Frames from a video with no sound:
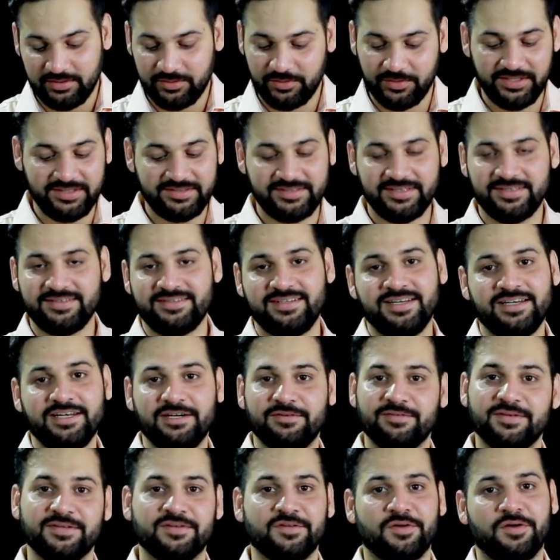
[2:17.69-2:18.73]
2016
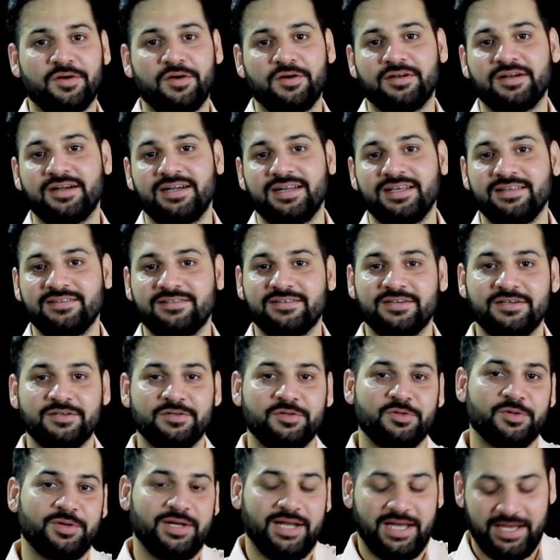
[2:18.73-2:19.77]
it was uh, released in
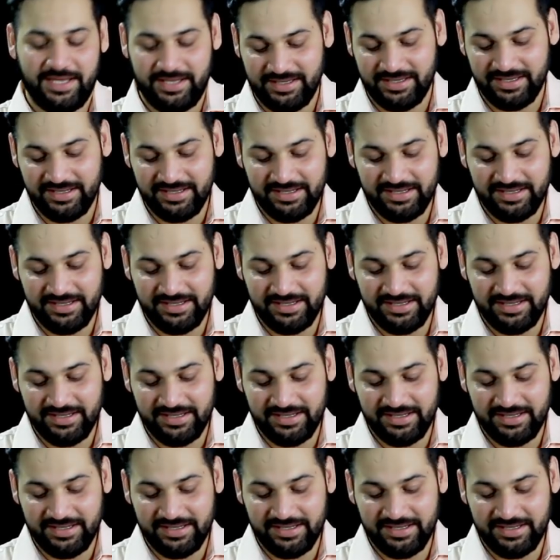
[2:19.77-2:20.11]
july